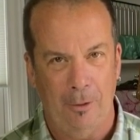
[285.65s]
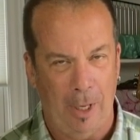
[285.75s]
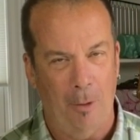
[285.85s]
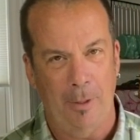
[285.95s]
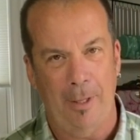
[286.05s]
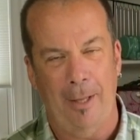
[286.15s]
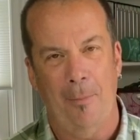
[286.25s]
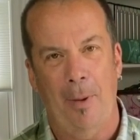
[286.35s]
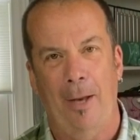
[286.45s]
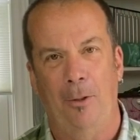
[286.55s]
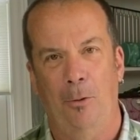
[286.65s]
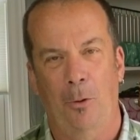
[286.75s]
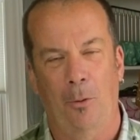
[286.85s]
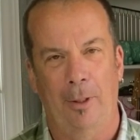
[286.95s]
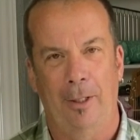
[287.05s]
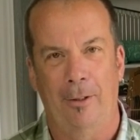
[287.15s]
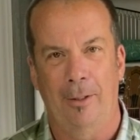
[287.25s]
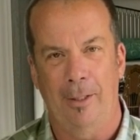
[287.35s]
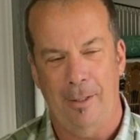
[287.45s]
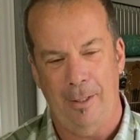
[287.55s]
outside the patio door here
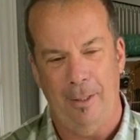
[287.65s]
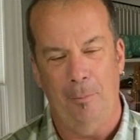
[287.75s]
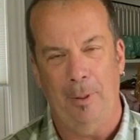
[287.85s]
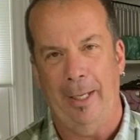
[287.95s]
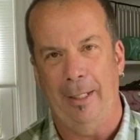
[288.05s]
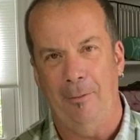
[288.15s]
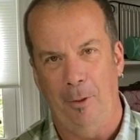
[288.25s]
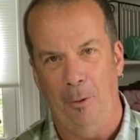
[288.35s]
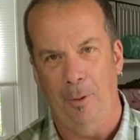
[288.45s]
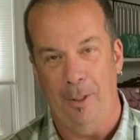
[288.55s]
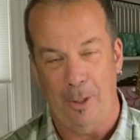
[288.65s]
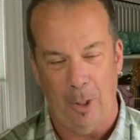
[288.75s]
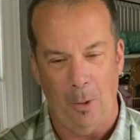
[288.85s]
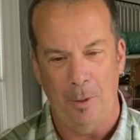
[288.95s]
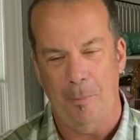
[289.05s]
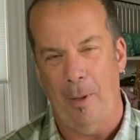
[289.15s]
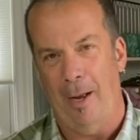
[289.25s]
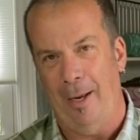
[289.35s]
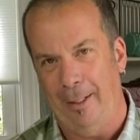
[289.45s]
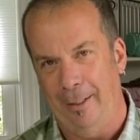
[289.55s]
and it's in plain view and it's close
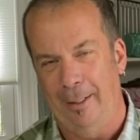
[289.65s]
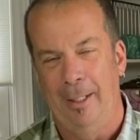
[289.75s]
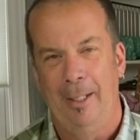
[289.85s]
by and